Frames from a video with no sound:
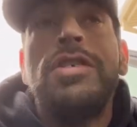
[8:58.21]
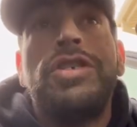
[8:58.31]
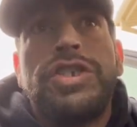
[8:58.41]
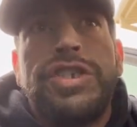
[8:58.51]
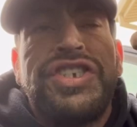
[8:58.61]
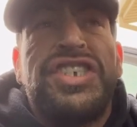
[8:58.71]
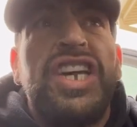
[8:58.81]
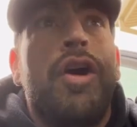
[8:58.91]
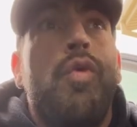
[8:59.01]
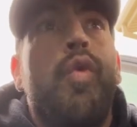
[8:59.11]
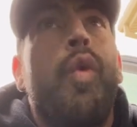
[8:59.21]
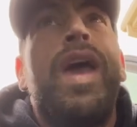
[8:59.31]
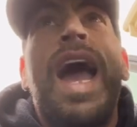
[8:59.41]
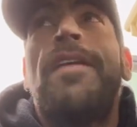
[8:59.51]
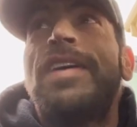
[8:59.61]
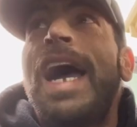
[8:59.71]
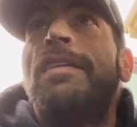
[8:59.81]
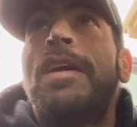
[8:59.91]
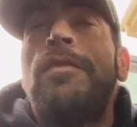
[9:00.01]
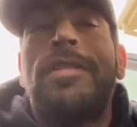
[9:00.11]
so we have to
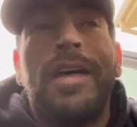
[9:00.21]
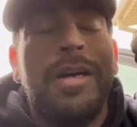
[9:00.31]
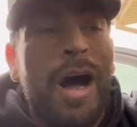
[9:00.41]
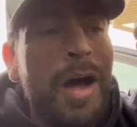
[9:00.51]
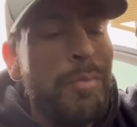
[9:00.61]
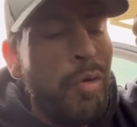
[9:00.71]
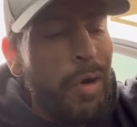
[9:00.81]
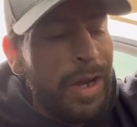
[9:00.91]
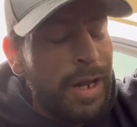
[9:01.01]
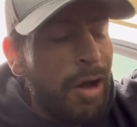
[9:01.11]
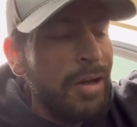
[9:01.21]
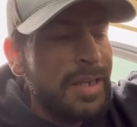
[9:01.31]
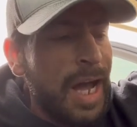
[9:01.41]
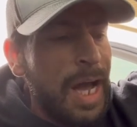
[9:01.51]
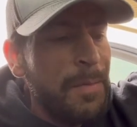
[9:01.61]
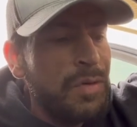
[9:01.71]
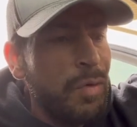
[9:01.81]
have everything on point at all times,